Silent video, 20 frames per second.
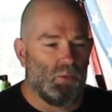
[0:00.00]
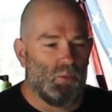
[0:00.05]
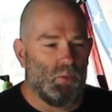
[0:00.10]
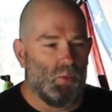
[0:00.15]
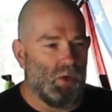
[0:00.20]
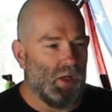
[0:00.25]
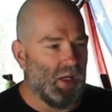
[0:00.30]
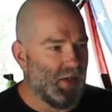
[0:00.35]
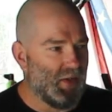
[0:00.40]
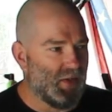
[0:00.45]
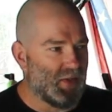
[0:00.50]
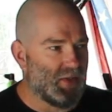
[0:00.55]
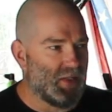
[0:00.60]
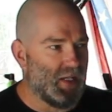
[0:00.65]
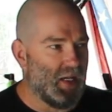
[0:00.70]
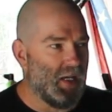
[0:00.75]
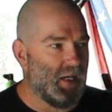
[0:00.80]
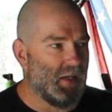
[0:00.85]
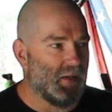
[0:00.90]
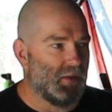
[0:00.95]
will
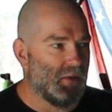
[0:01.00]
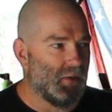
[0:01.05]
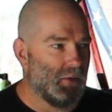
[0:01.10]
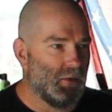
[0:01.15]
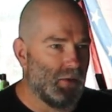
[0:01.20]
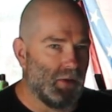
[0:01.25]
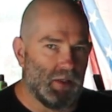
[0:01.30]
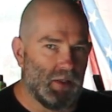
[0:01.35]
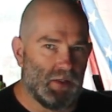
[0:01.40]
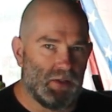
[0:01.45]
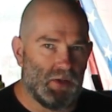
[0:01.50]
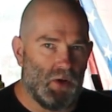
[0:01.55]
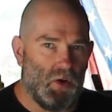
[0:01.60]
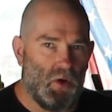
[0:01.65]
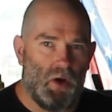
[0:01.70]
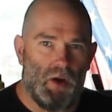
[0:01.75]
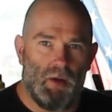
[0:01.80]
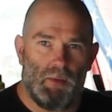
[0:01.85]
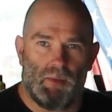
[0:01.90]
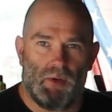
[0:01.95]
understand that
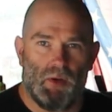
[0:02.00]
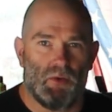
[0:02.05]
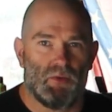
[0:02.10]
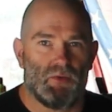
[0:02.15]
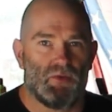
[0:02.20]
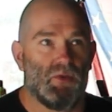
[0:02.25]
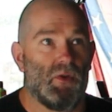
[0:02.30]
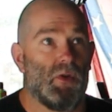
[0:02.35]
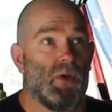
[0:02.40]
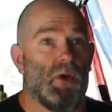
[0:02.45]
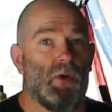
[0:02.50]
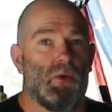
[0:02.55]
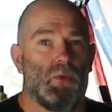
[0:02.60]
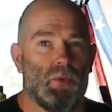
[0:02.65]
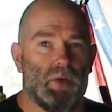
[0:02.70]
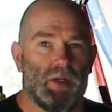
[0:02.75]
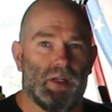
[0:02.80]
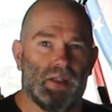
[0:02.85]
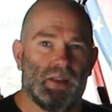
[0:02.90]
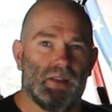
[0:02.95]
time goes
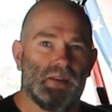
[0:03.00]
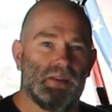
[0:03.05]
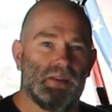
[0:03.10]
nowhere.